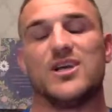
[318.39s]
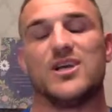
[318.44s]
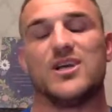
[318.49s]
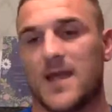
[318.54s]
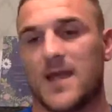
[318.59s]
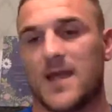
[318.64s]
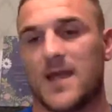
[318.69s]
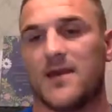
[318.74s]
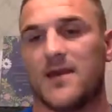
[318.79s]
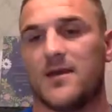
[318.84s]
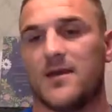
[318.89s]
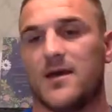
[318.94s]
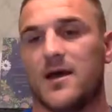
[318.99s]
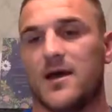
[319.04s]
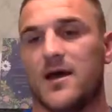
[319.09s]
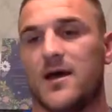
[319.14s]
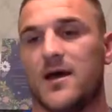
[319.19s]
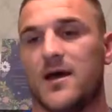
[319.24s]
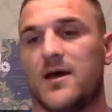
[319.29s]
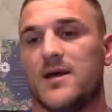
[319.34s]

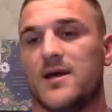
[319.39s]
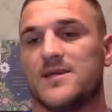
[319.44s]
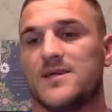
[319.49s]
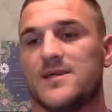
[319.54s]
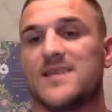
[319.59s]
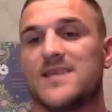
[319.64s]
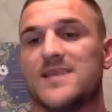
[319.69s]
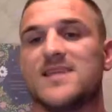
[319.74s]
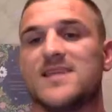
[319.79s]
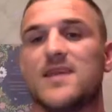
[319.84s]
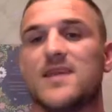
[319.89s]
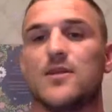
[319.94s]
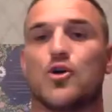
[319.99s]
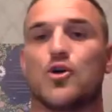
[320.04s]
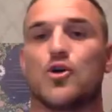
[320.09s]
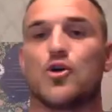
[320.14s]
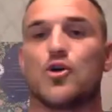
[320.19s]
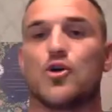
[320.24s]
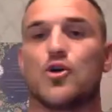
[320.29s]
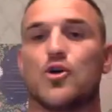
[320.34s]
And since then, the
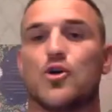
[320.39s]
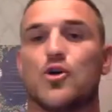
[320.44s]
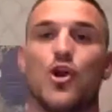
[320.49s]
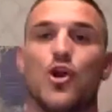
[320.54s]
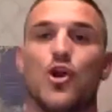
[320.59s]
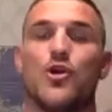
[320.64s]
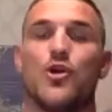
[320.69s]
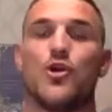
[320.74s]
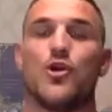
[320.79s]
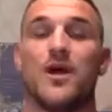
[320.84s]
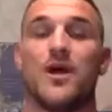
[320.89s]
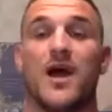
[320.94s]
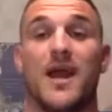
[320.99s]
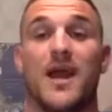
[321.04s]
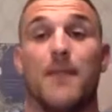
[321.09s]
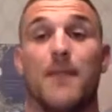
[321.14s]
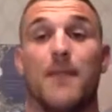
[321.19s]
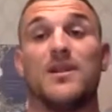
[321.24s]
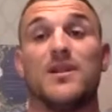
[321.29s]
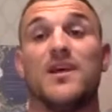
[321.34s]
company's gone on. And
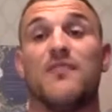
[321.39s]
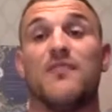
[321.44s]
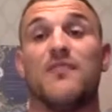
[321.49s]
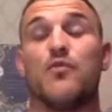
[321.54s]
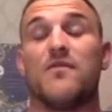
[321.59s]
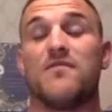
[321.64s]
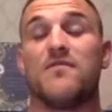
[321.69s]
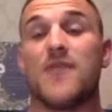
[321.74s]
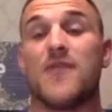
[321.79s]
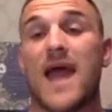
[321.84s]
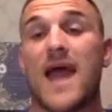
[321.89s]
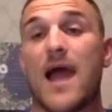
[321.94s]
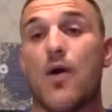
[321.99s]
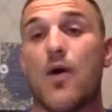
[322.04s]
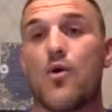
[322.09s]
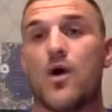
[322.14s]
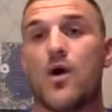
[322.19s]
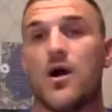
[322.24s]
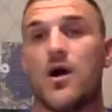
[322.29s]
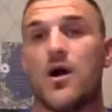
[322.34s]
I believe we've
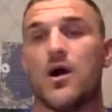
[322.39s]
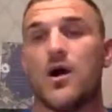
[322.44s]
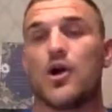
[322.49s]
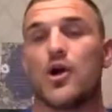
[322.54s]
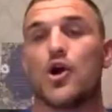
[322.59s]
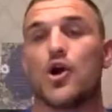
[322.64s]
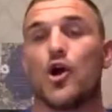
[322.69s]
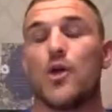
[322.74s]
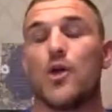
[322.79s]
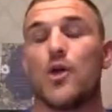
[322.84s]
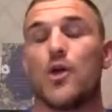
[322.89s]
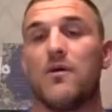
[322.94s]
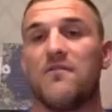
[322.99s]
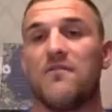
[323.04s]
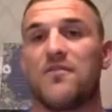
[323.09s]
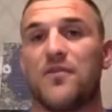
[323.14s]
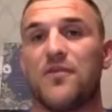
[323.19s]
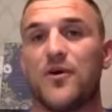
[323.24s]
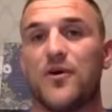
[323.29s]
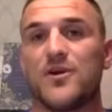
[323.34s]
now gone above
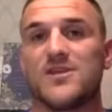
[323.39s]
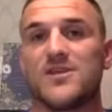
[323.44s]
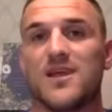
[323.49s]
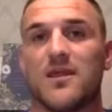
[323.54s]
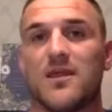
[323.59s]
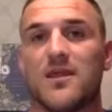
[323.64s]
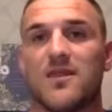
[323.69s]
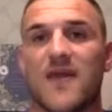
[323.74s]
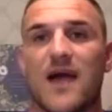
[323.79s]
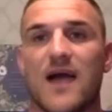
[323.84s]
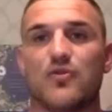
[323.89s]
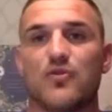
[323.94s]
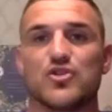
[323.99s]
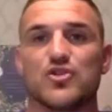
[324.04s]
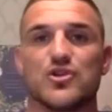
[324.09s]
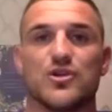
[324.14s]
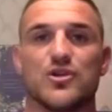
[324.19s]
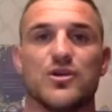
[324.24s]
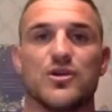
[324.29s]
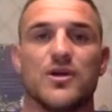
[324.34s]

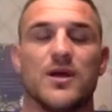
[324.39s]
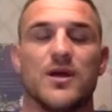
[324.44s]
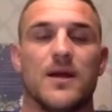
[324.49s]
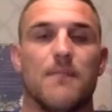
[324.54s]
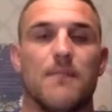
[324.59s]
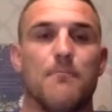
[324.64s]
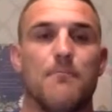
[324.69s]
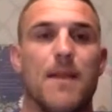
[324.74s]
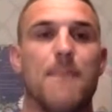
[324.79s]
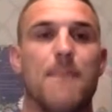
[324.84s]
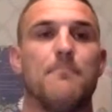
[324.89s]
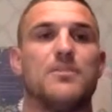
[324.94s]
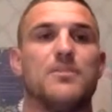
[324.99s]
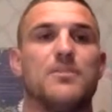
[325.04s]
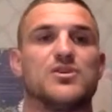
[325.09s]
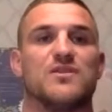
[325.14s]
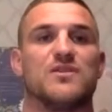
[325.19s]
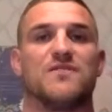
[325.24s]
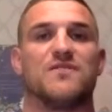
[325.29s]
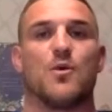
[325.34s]
13,000
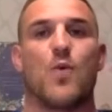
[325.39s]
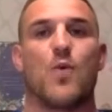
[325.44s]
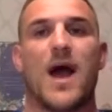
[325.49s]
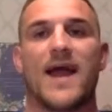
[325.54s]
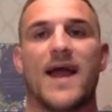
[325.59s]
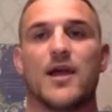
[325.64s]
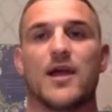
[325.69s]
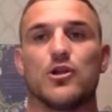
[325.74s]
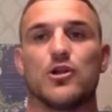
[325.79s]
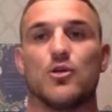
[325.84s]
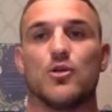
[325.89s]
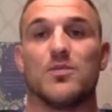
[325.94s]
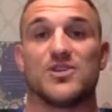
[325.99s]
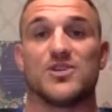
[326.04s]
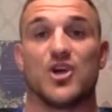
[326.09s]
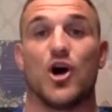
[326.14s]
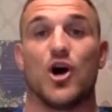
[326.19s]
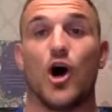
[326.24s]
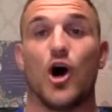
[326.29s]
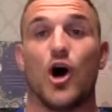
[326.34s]
members of the wine club as a
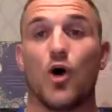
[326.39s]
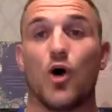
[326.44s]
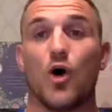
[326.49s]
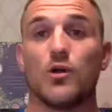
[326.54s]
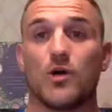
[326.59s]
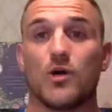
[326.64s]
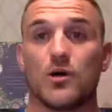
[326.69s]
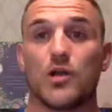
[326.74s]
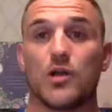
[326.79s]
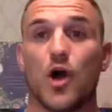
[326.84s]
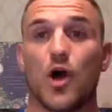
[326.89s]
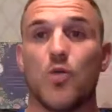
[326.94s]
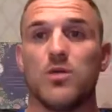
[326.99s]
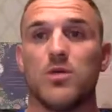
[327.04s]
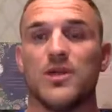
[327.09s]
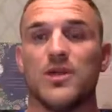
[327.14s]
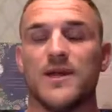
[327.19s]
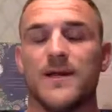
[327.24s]
whole, globally.